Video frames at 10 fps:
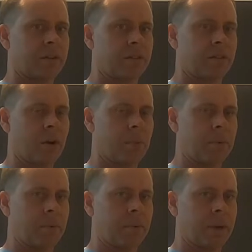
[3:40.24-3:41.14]
stop,
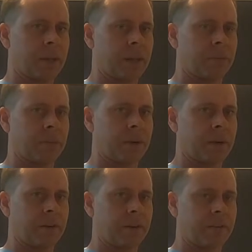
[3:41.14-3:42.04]
and that's where
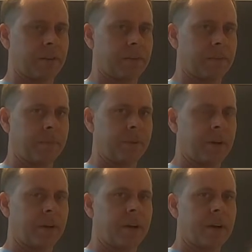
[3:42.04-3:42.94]
you deliver.
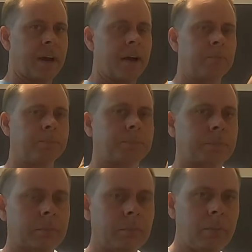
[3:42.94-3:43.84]
Now,
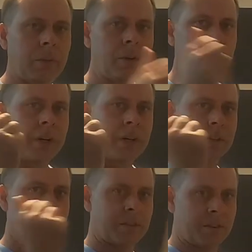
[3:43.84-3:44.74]
you need to
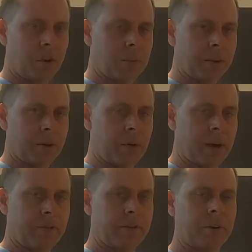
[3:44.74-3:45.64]
stop it
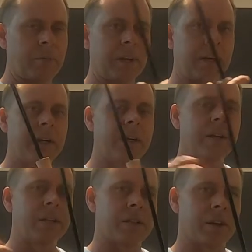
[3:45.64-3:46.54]
quite firmly.
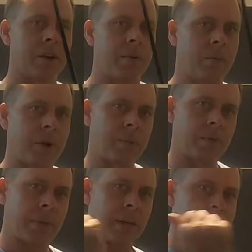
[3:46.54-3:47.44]
So when I'm
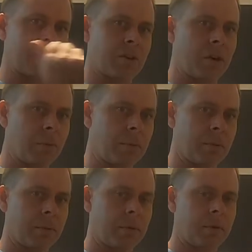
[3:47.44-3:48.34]
doing that stop,
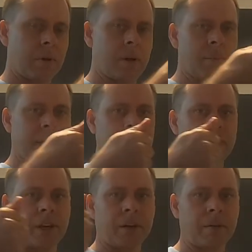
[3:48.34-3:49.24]
I'm
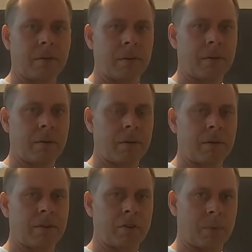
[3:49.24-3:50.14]
actually
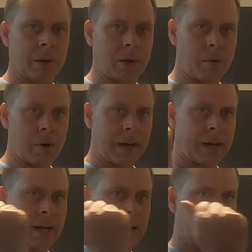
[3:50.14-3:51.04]
stopping quite
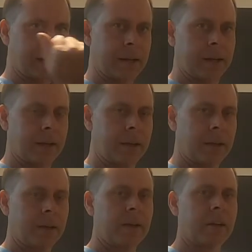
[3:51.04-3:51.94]
hard.
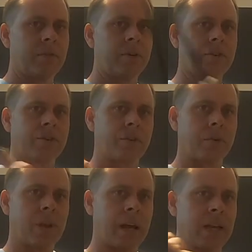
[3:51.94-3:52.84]
If you just do a
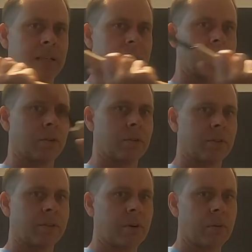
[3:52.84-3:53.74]
lazy sort of a
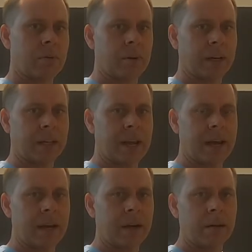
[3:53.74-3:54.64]
stop like
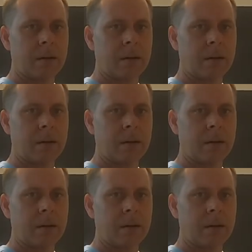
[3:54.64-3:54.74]
that,